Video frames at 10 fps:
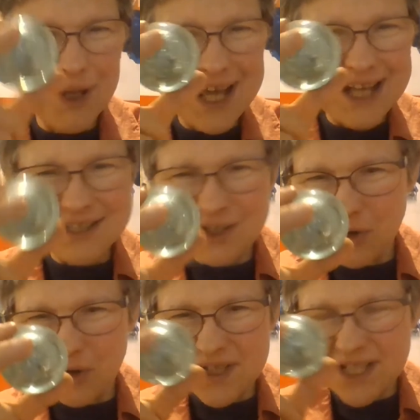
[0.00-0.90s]
and
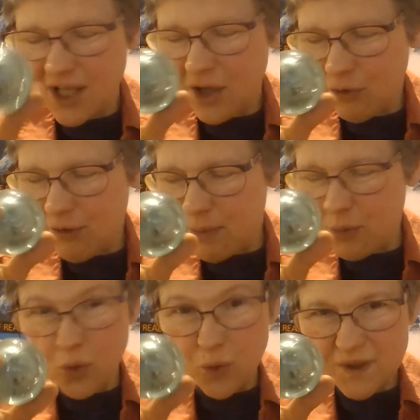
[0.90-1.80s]
not grip
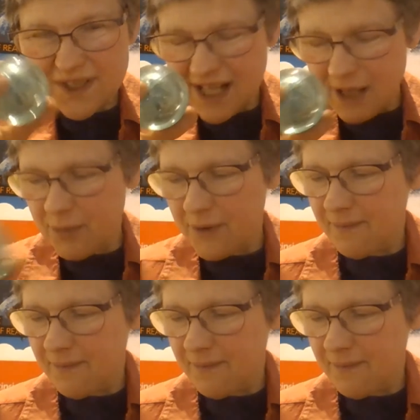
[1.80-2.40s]
or slip.